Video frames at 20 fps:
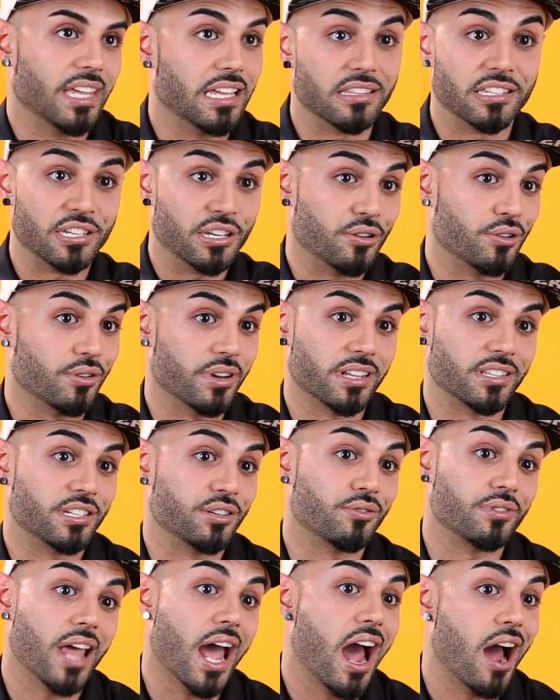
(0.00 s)
Until
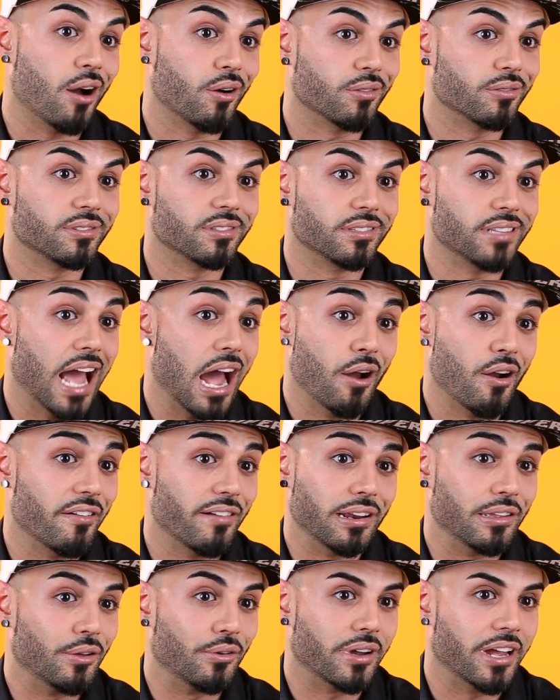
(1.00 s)
now. Now I
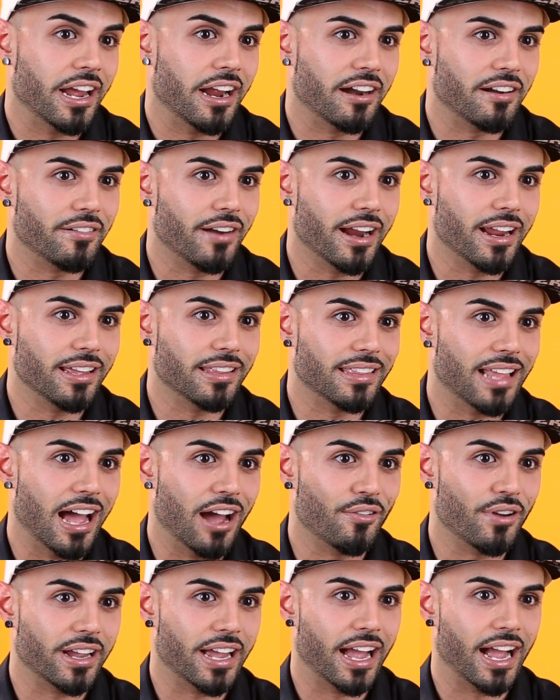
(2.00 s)
really don't care, right?
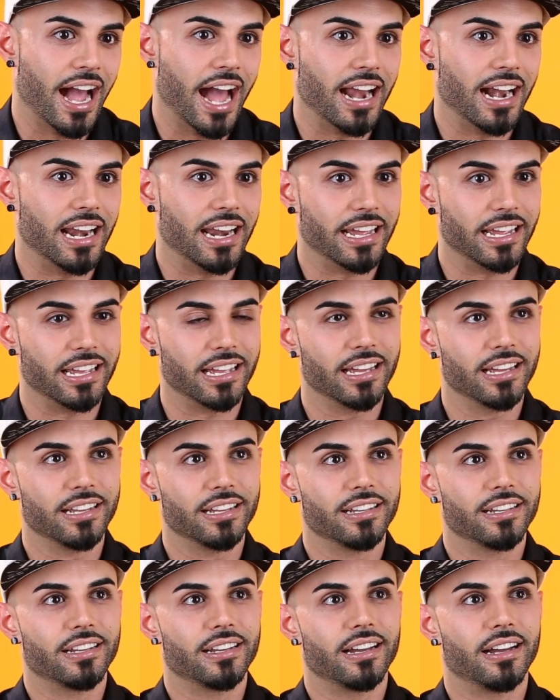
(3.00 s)
Now I can kind of like
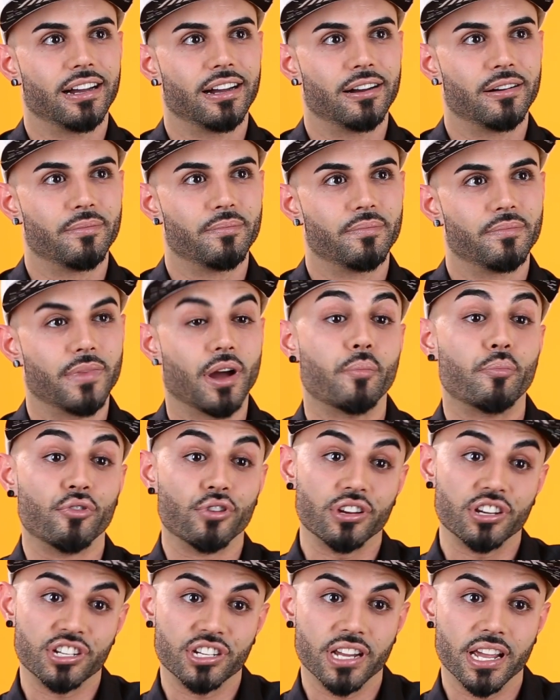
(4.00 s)

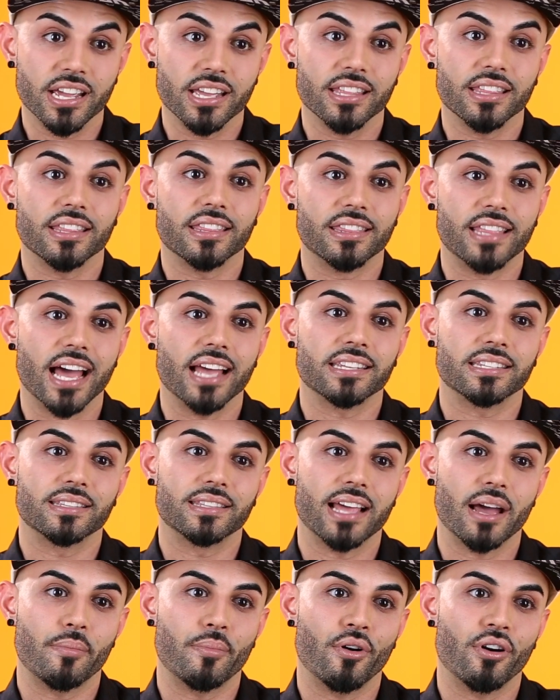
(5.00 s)
appreciate
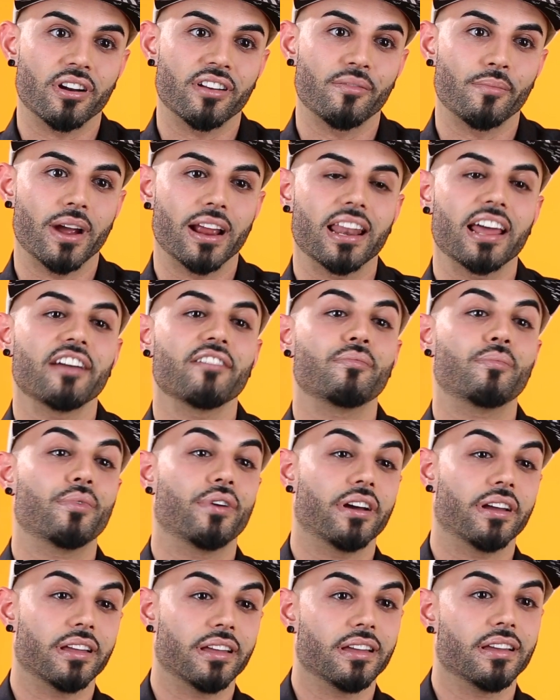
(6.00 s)
that part of my life,
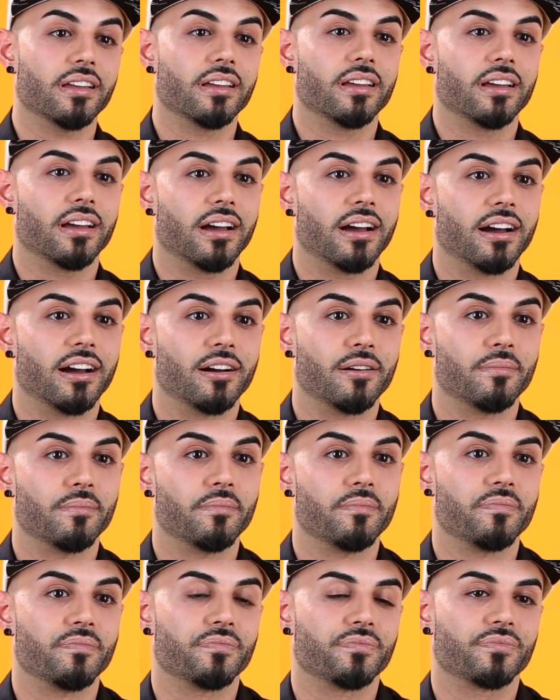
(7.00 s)
but
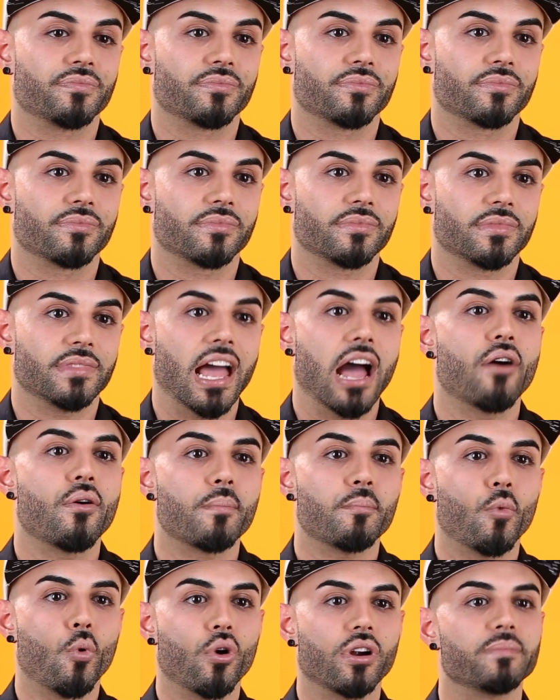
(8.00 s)
now
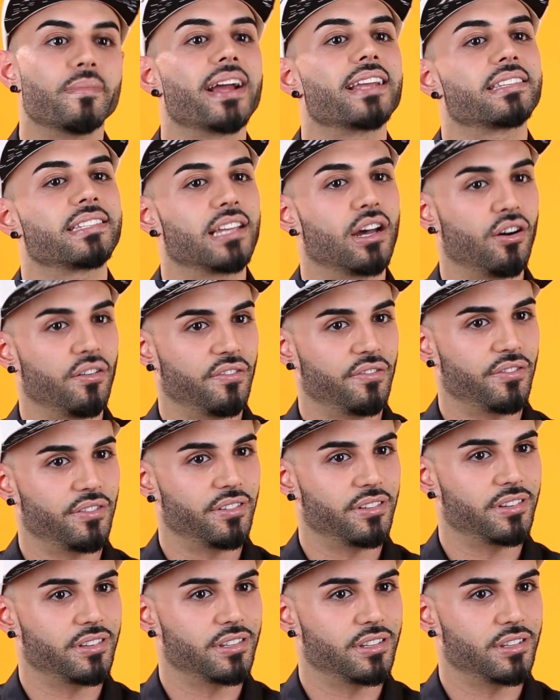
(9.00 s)
I'm more myself.
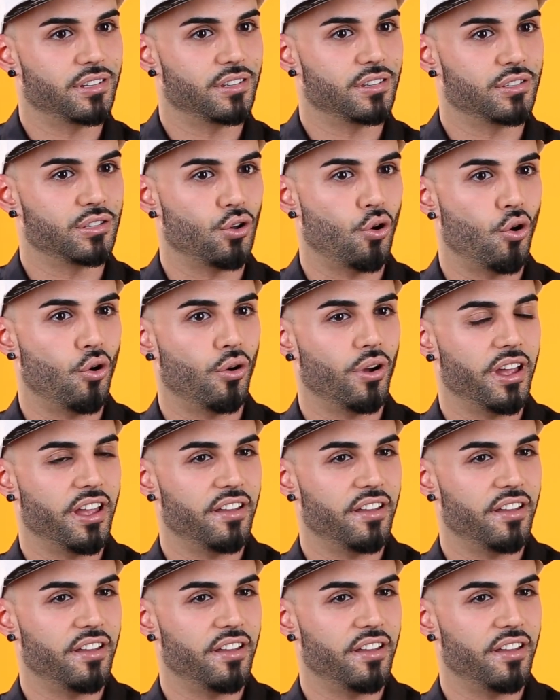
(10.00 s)
So